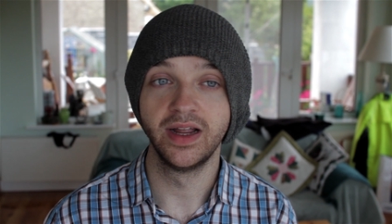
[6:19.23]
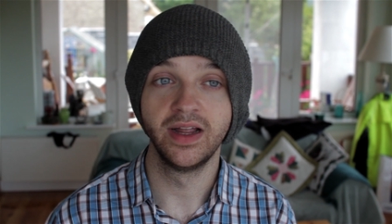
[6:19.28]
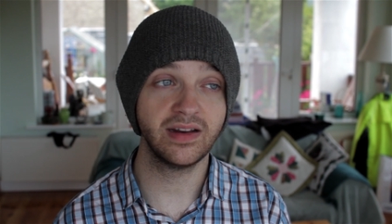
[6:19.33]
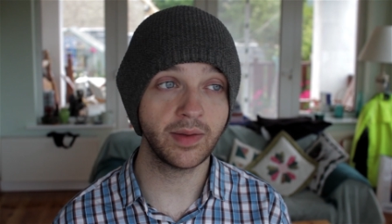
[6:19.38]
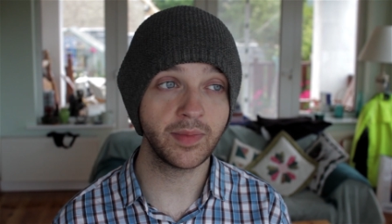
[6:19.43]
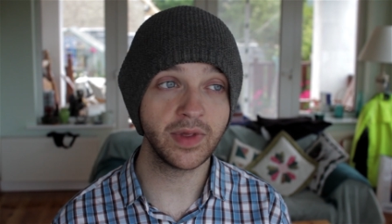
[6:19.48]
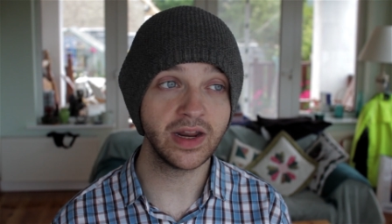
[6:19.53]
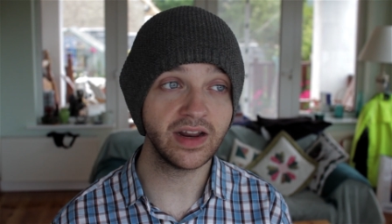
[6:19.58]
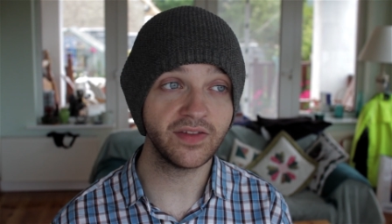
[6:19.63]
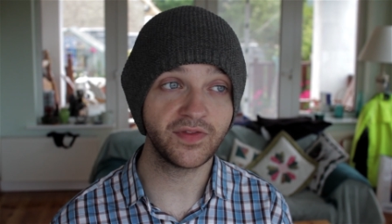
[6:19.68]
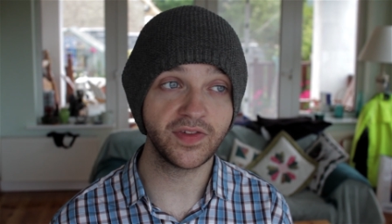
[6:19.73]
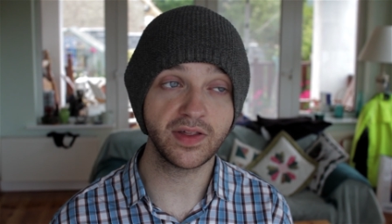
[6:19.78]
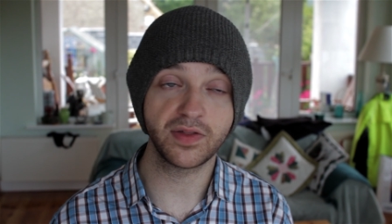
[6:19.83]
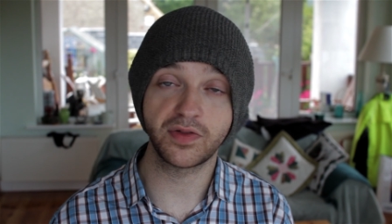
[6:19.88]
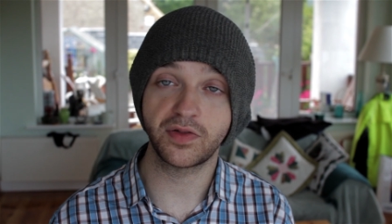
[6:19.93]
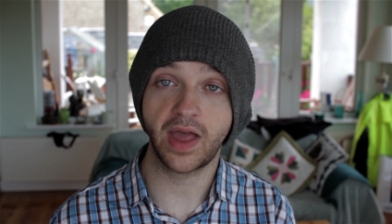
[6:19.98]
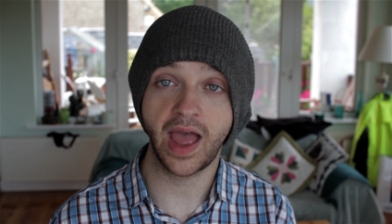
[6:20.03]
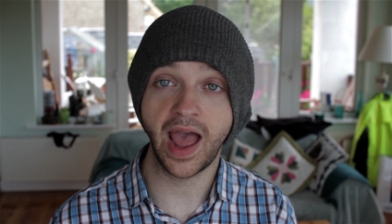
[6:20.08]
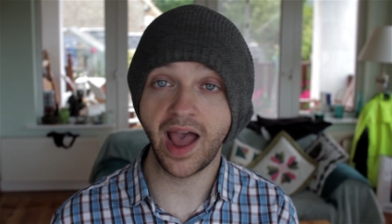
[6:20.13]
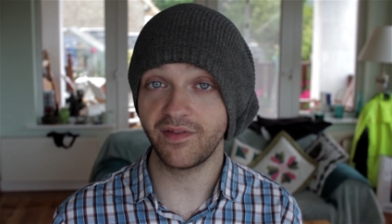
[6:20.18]
I mean, if you
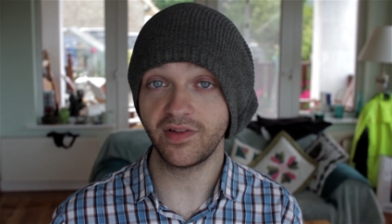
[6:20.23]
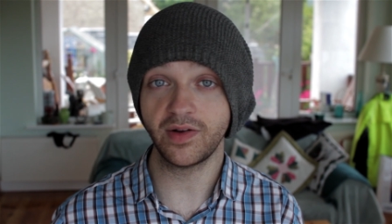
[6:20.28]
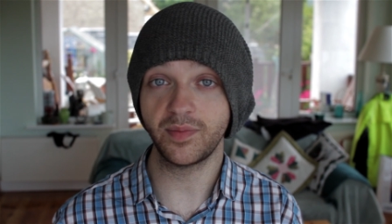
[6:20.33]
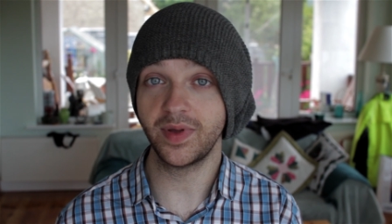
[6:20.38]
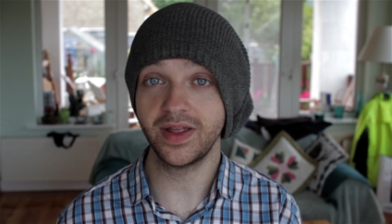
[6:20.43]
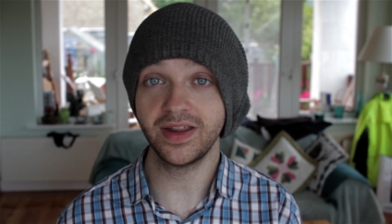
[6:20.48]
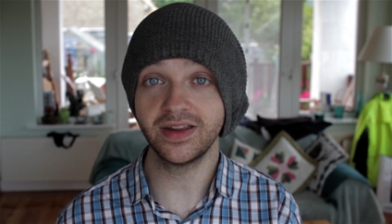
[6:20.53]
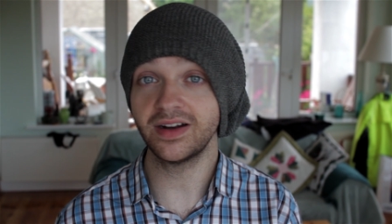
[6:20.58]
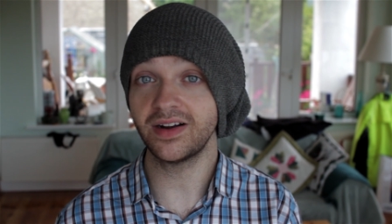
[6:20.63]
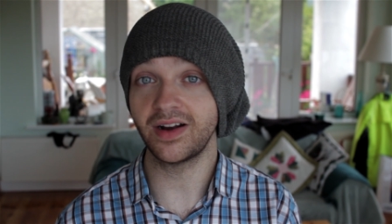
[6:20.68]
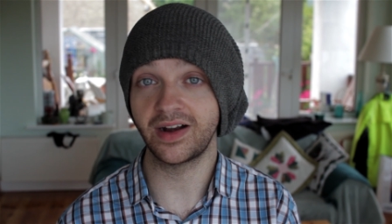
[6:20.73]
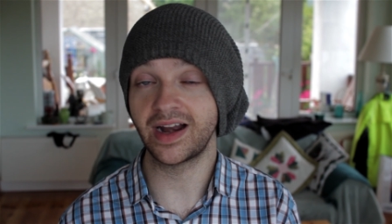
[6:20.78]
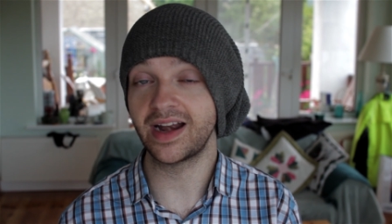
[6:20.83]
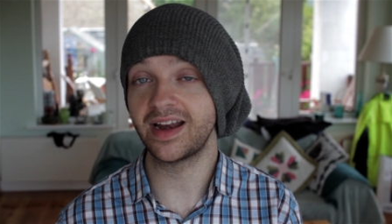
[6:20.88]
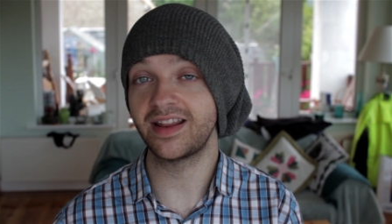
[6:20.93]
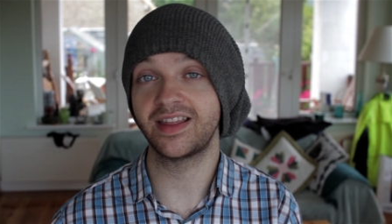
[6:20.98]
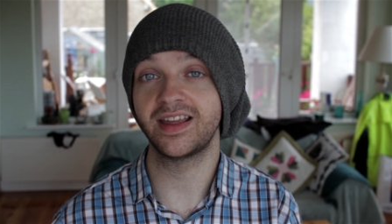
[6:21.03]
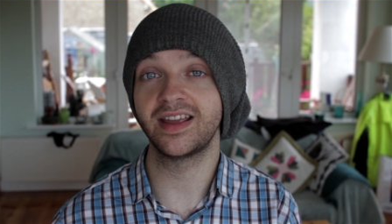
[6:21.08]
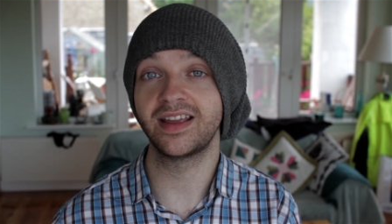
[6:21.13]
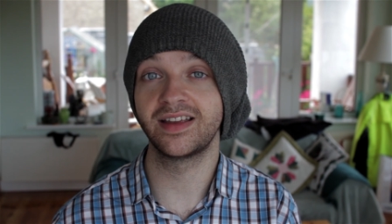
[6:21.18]
have an opinion on
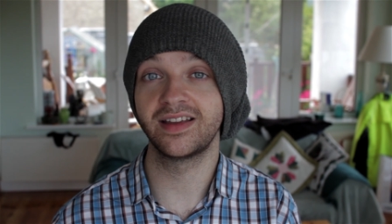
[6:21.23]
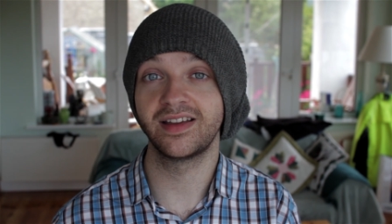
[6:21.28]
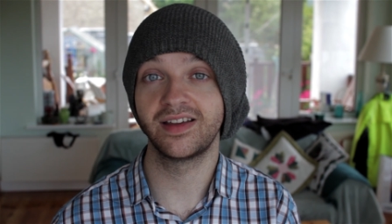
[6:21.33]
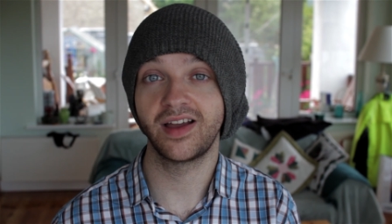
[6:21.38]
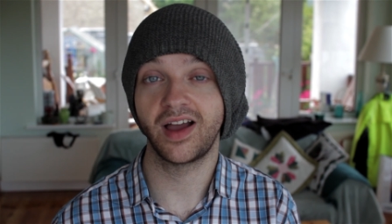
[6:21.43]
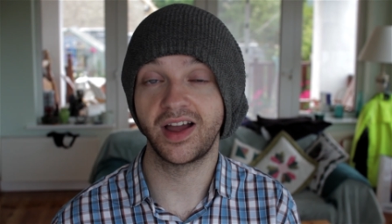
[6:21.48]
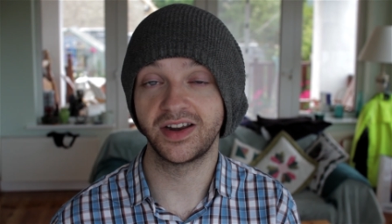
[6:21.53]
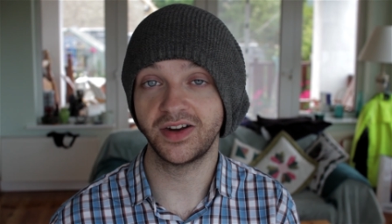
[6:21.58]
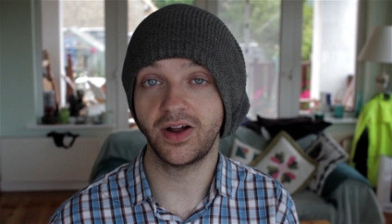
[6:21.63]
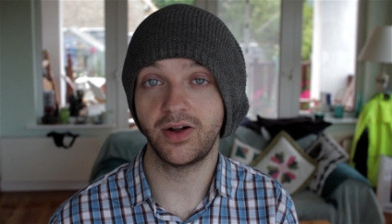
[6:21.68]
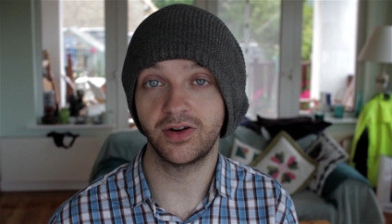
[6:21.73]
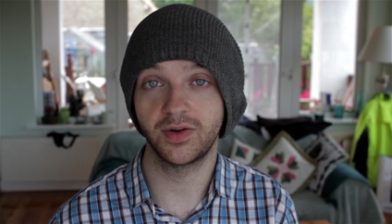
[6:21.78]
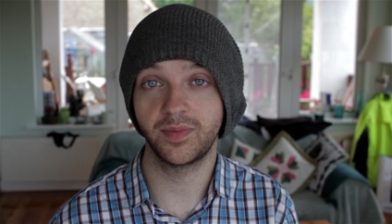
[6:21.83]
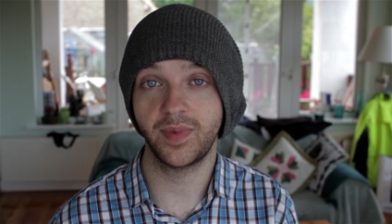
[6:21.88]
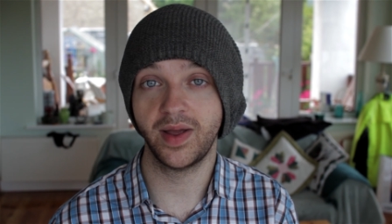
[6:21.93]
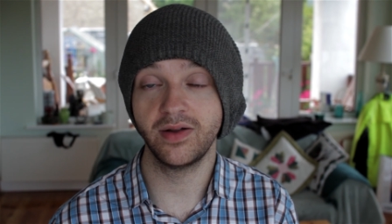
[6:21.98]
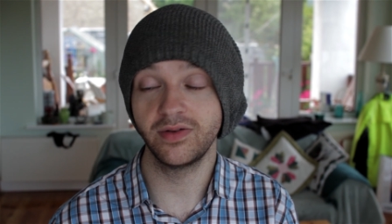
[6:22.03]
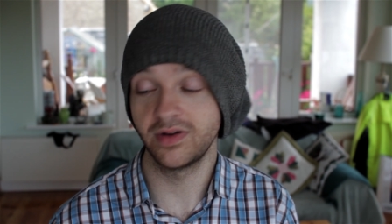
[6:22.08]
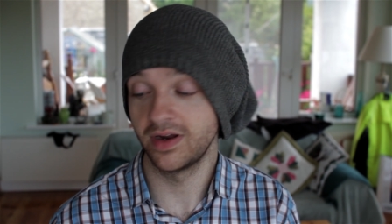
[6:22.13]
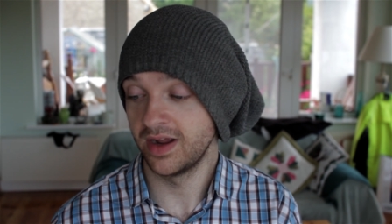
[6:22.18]
anything I talked
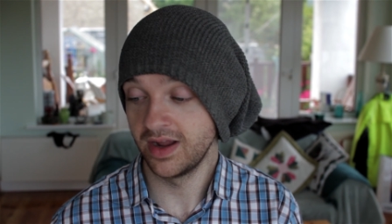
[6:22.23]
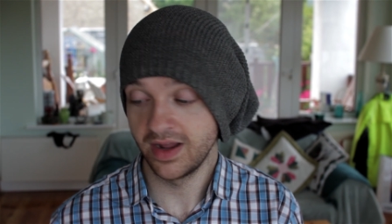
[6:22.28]
about,